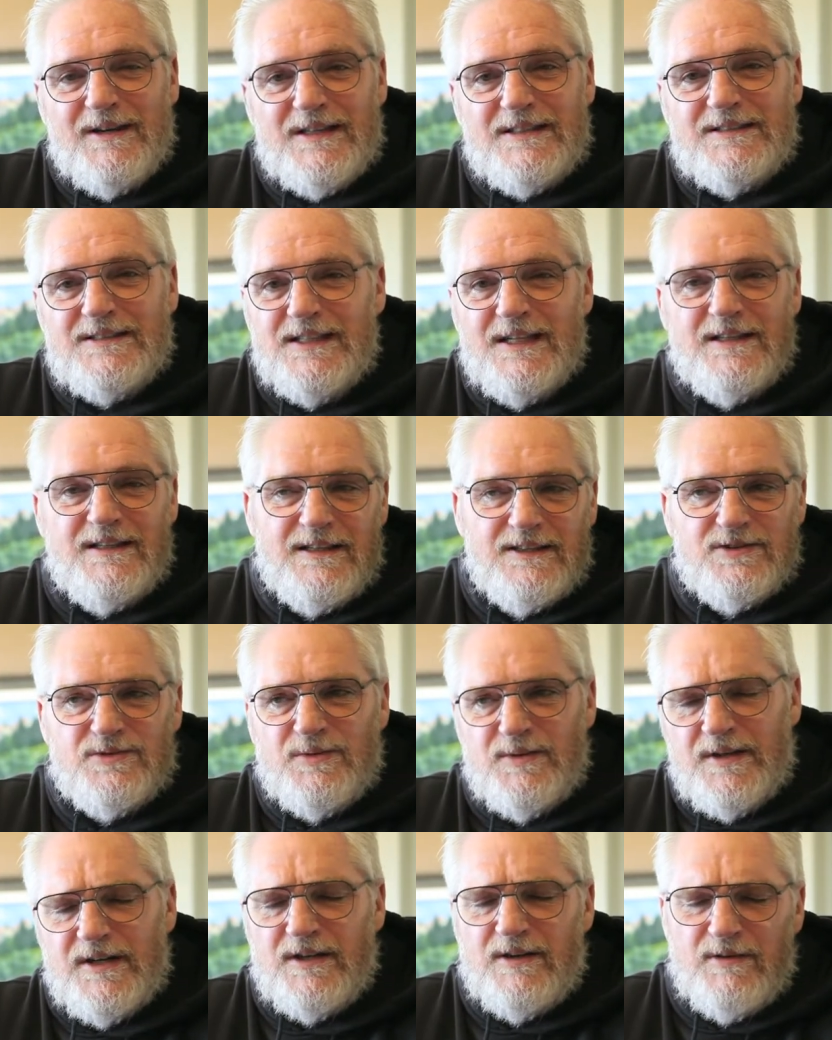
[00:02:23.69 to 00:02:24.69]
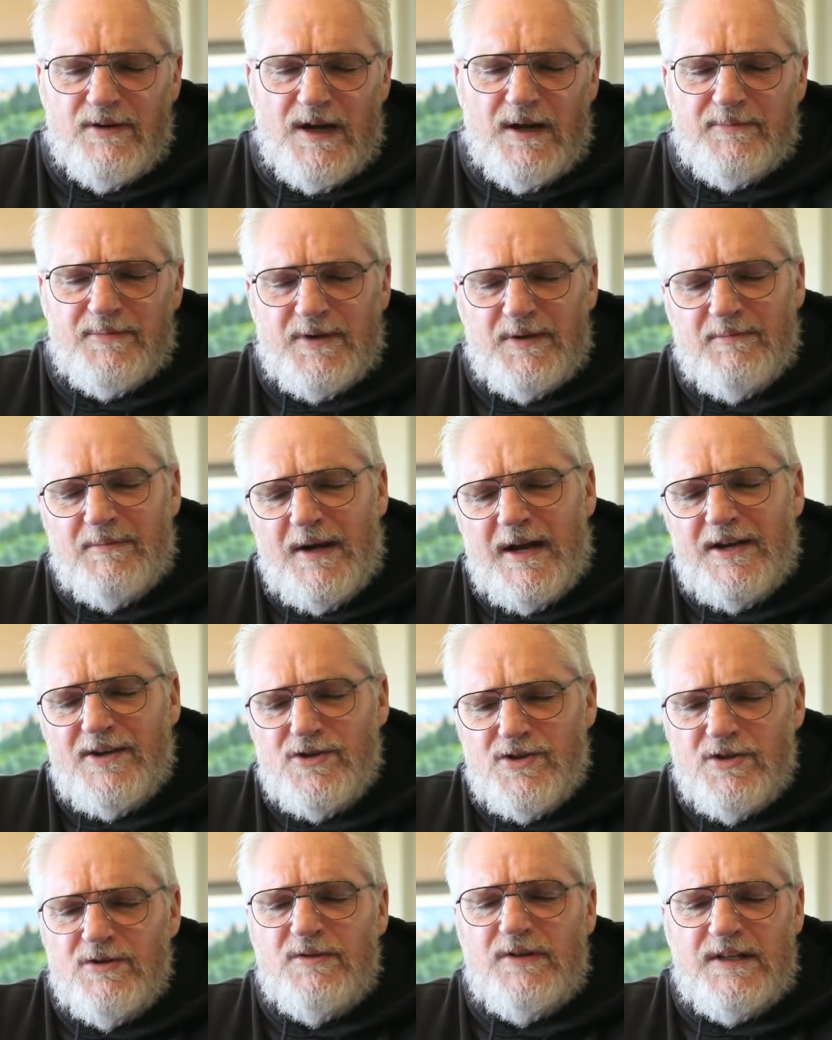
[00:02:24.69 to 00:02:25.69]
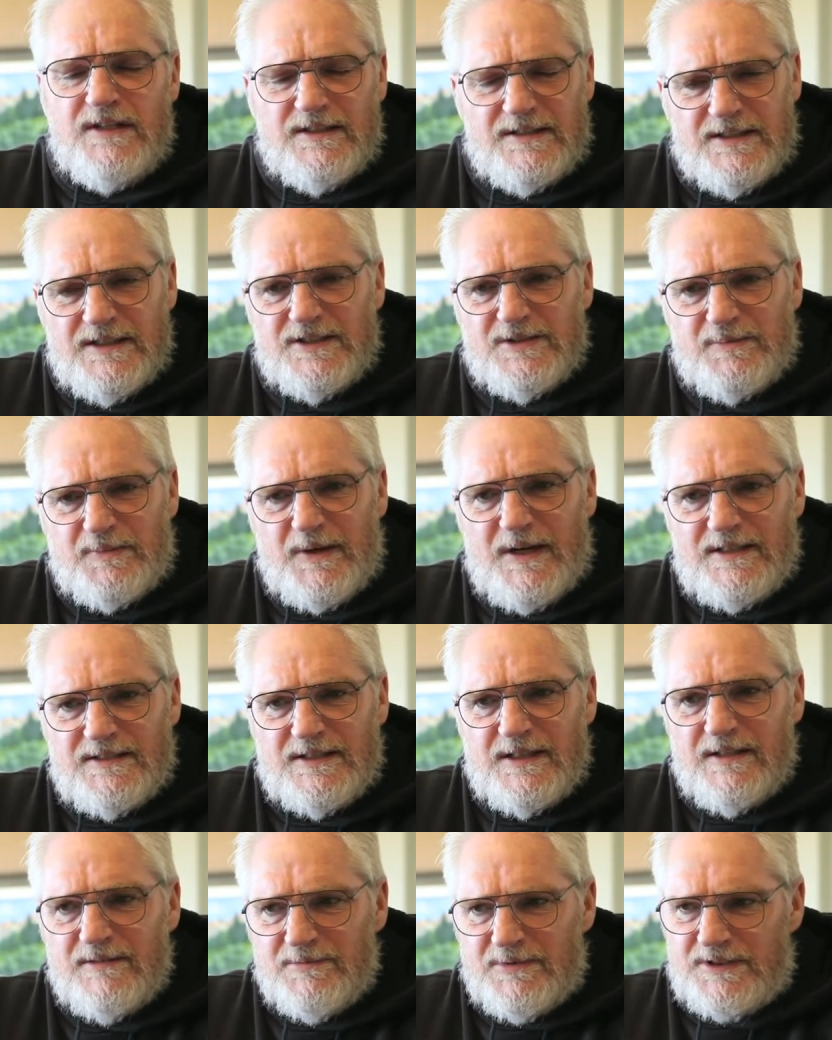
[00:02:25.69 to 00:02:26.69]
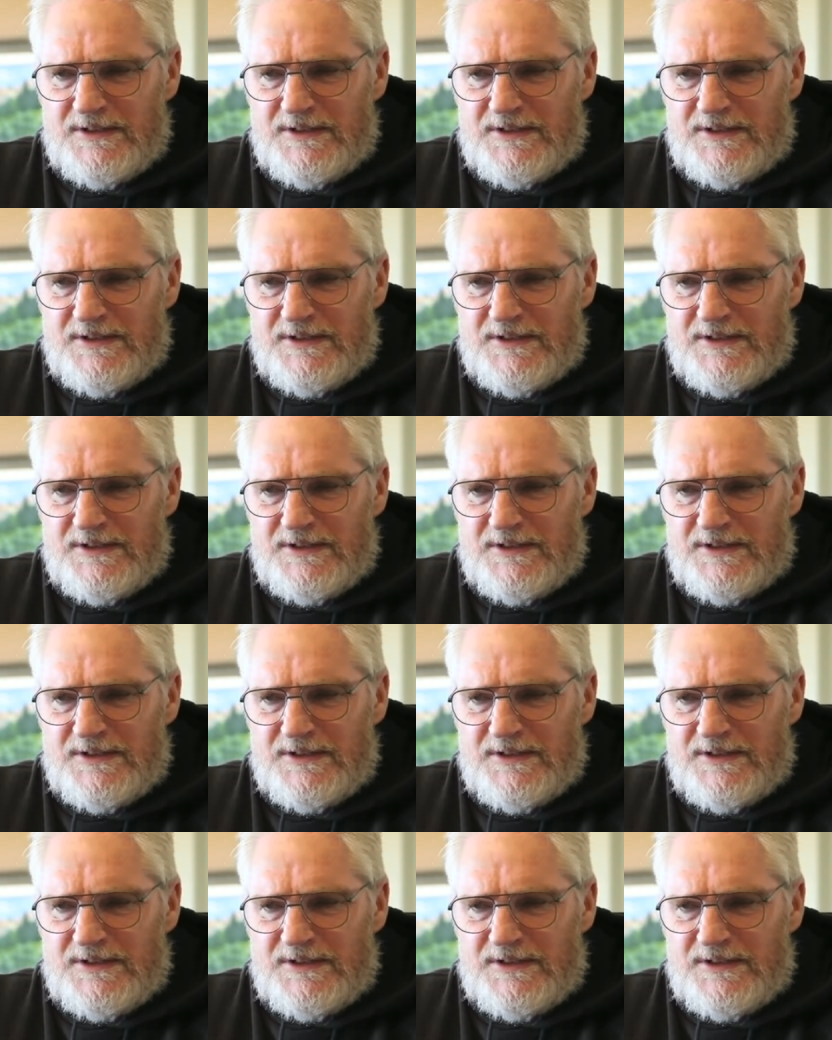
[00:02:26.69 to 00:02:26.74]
He said this would interrupt in my duties as president,